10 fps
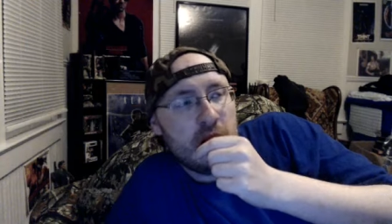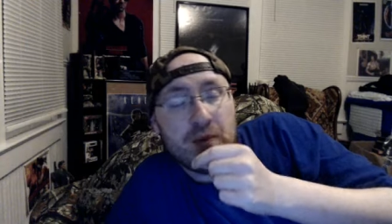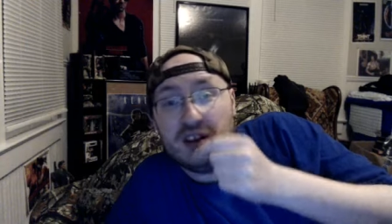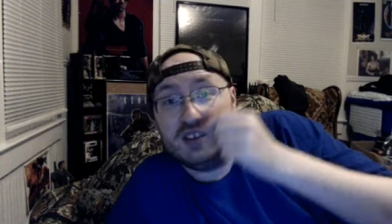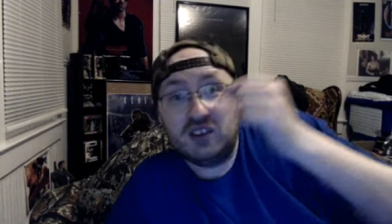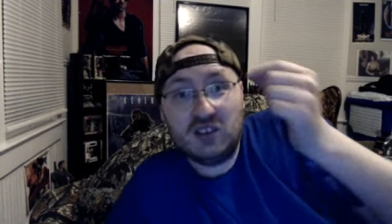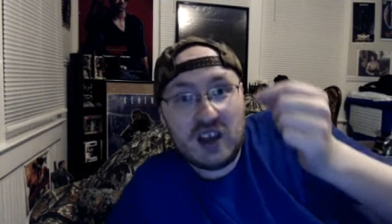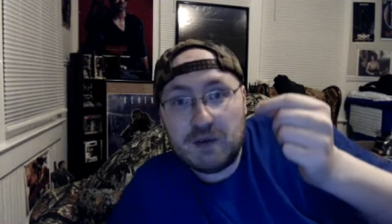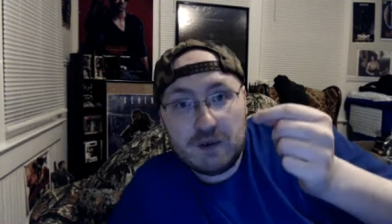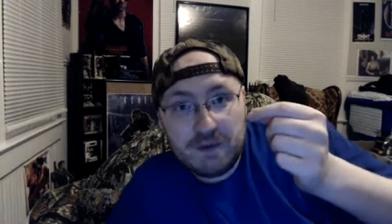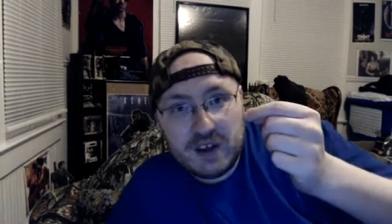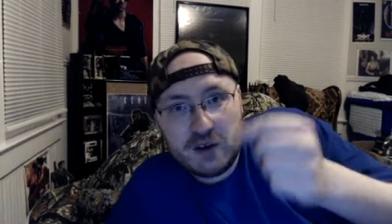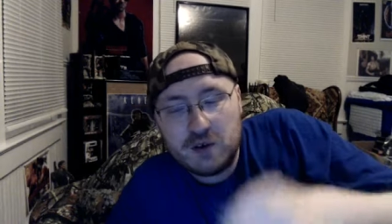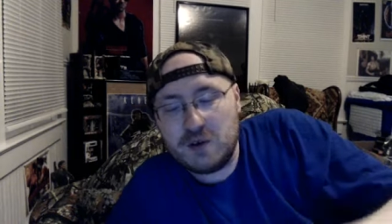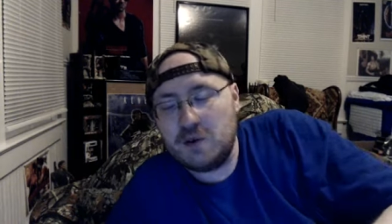and it's a severed
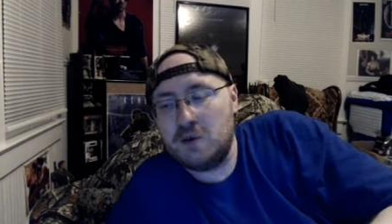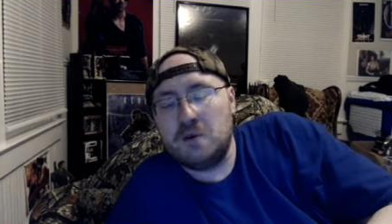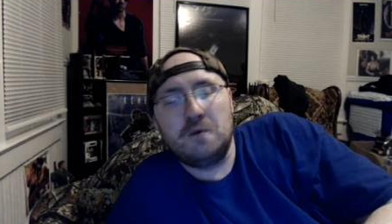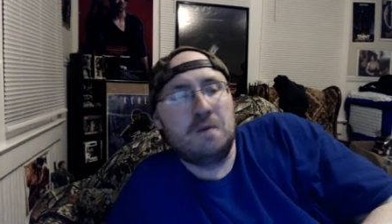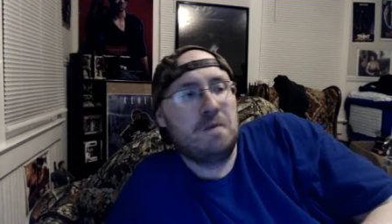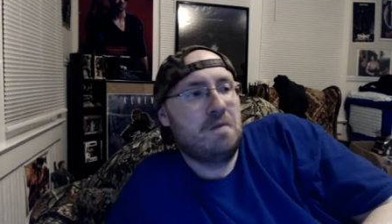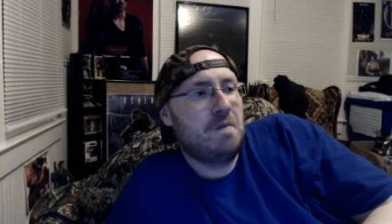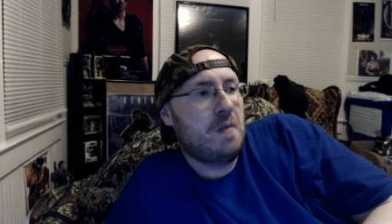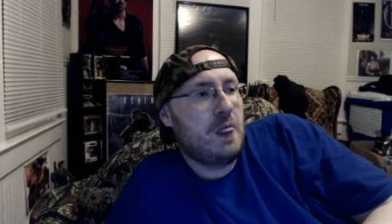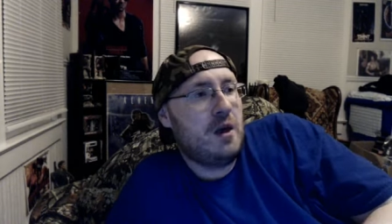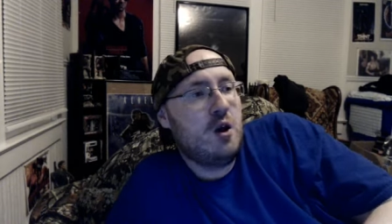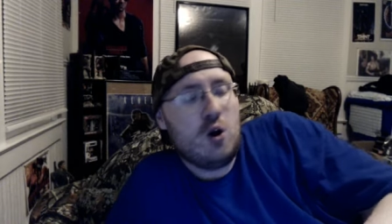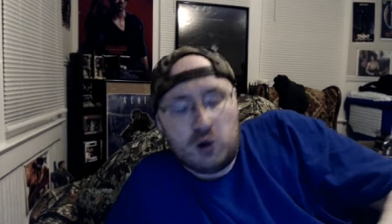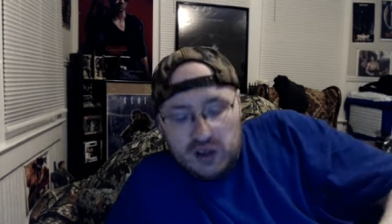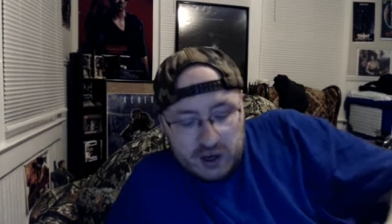finger. Or
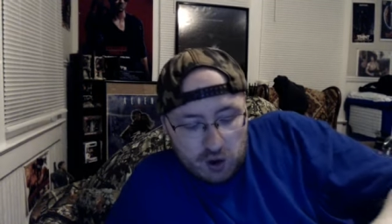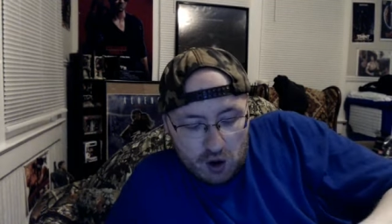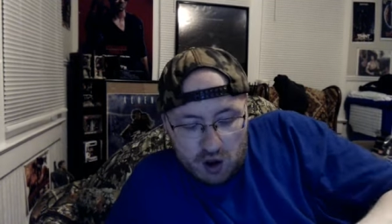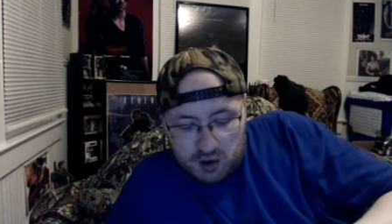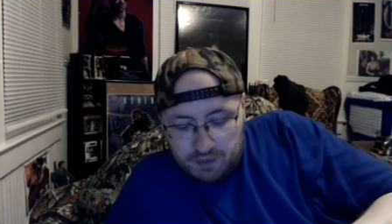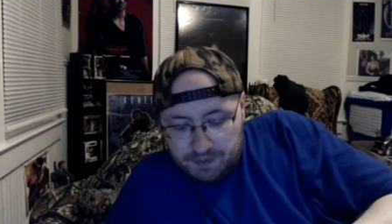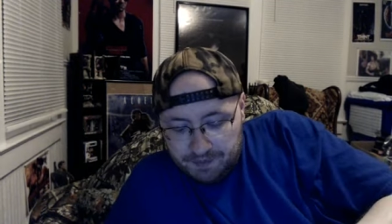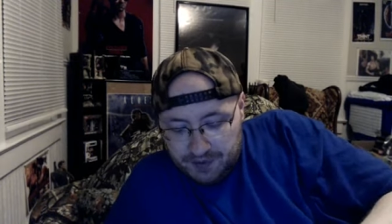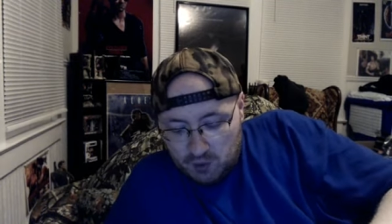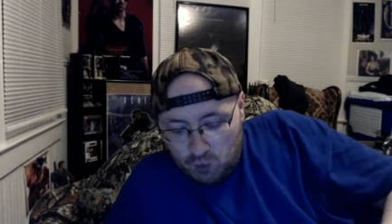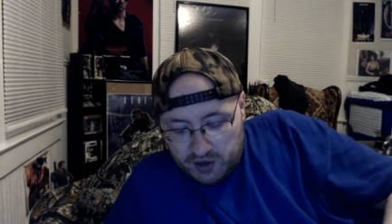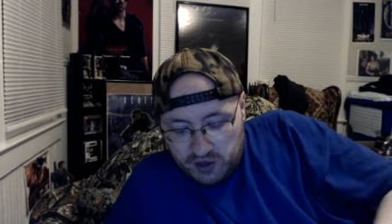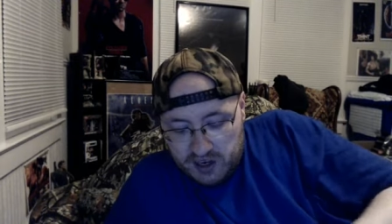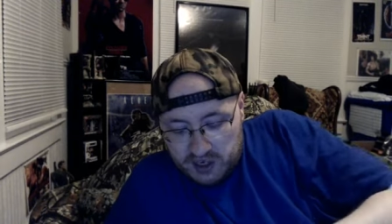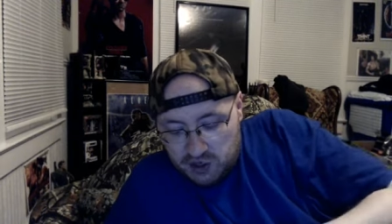later on, when you
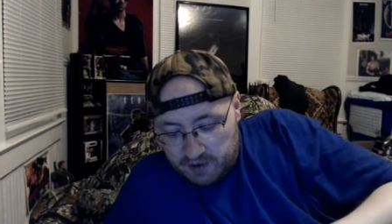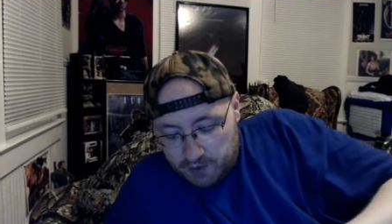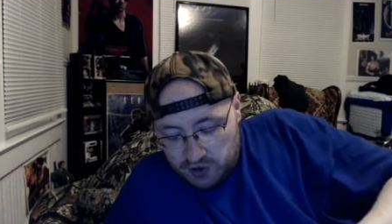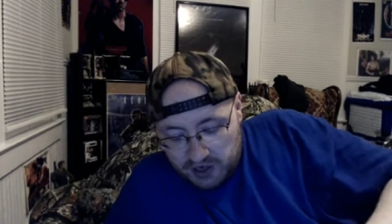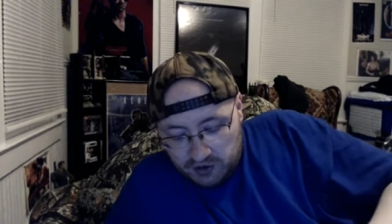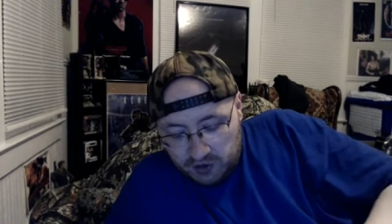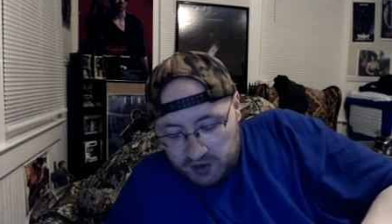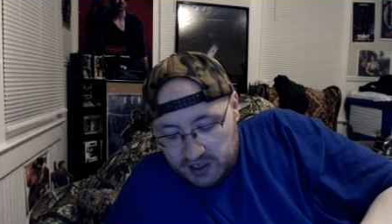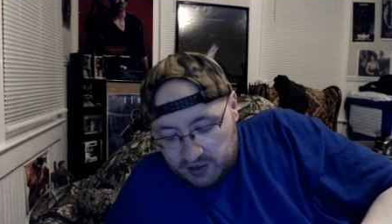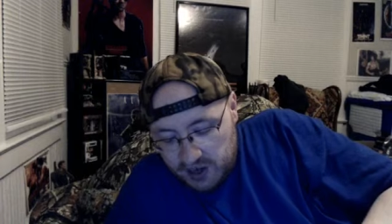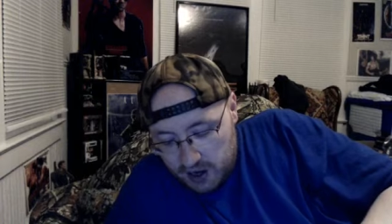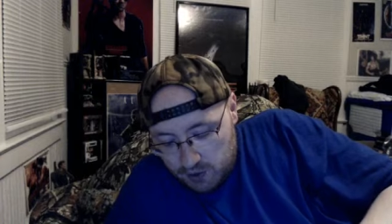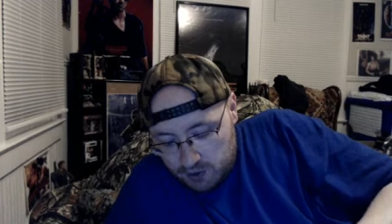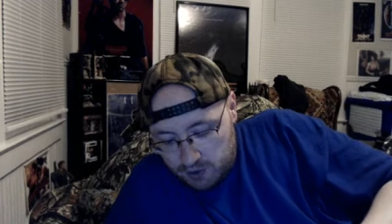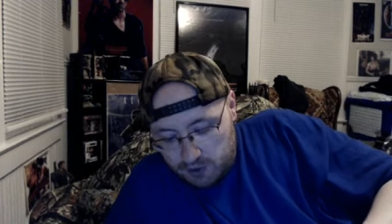did Jennifer Jason Leigh's
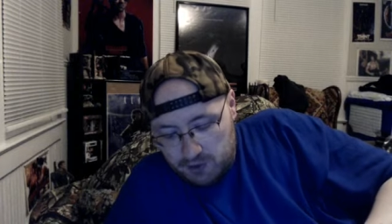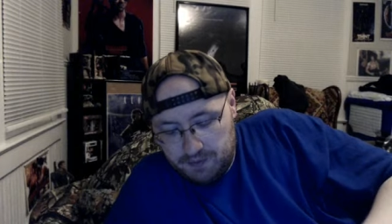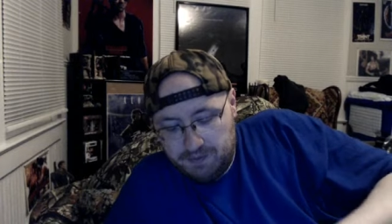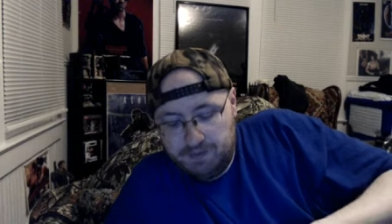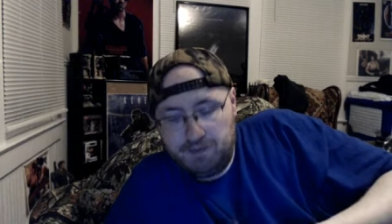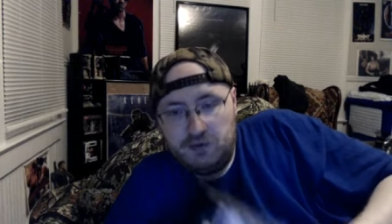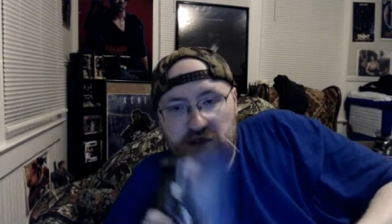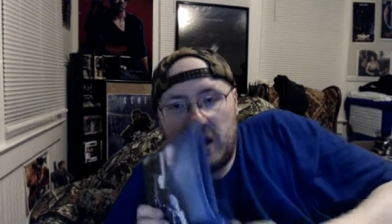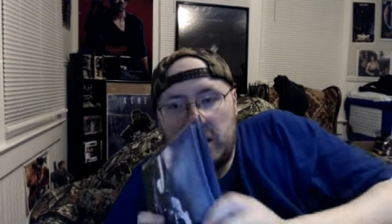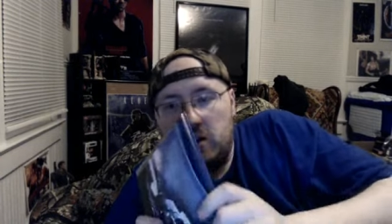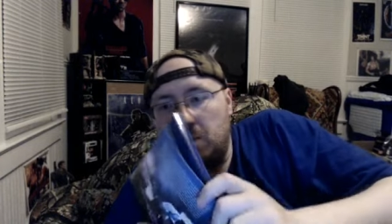character, tied up